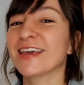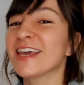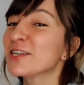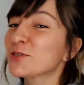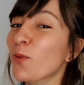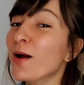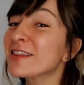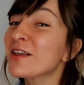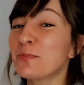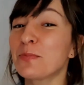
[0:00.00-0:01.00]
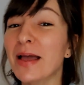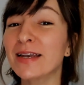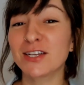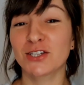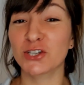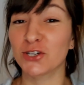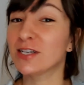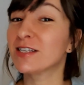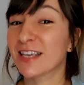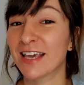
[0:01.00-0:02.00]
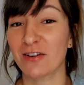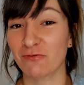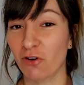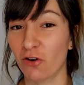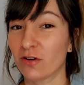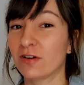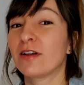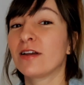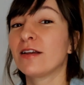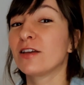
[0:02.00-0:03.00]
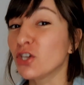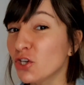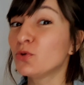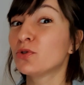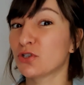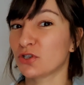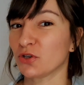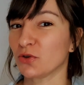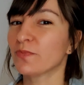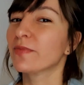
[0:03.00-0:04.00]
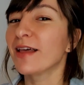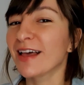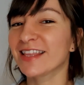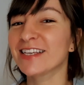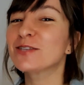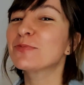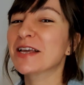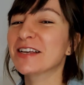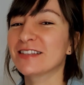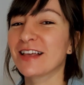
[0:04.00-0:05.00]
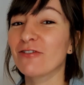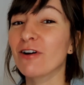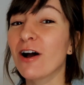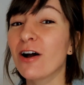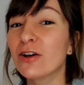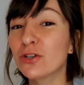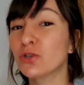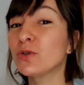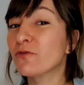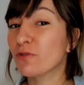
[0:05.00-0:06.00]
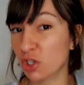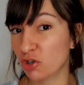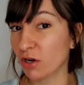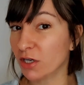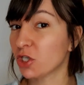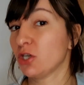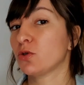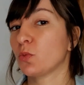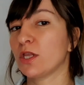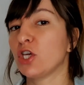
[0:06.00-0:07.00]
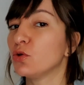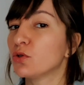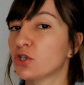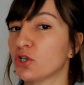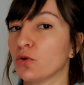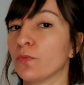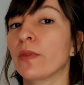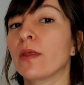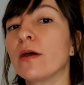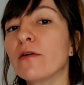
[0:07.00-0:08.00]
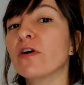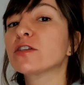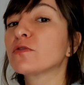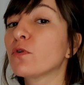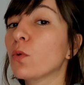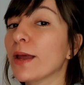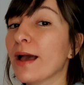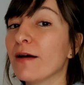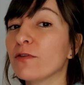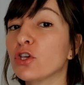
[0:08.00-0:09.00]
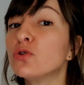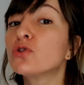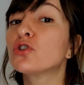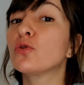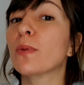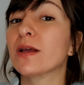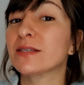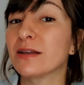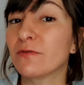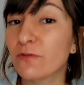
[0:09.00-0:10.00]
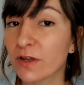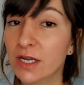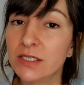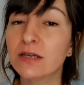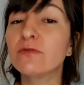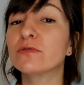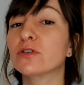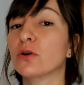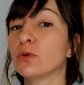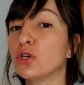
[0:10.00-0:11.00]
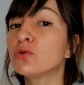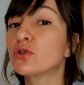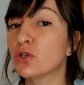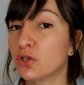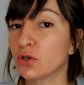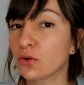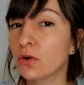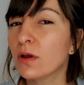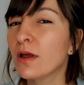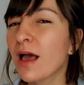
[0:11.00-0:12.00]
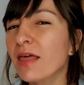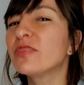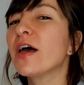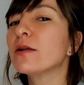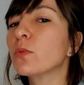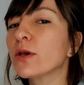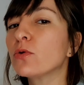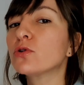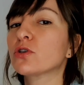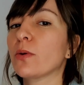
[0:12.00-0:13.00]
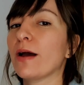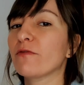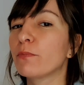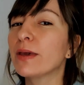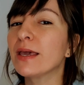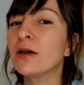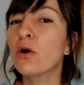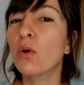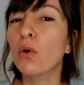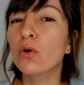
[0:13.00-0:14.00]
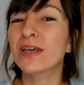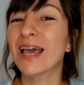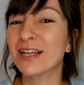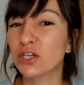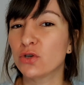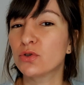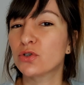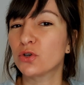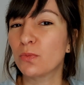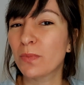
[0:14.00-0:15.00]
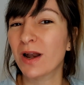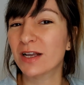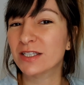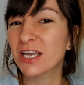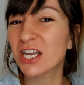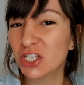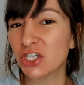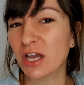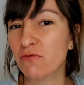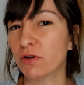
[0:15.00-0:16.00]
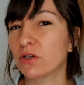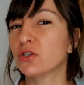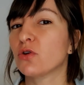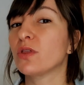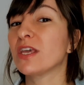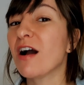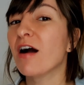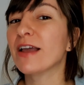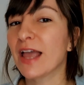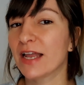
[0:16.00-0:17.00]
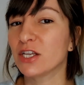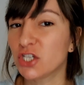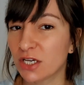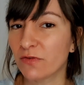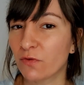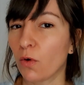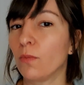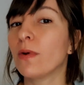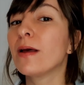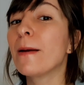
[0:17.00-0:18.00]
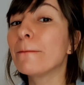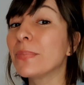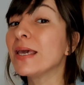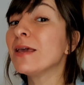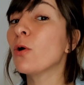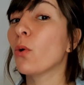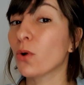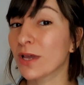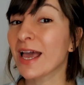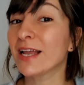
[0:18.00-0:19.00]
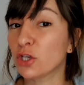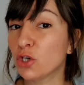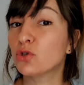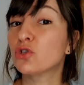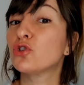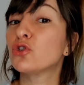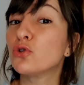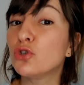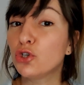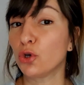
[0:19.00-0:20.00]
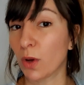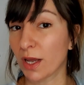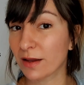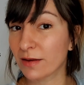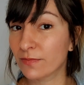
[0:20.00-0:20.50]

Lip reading: It's one that many students get wrong, used to. And this is because there are two different structures with used to. First of all, we have used to plus infinitive, so used to do. And then we also have be or get used to plus gerund, so the ing form. Be or get used to doing.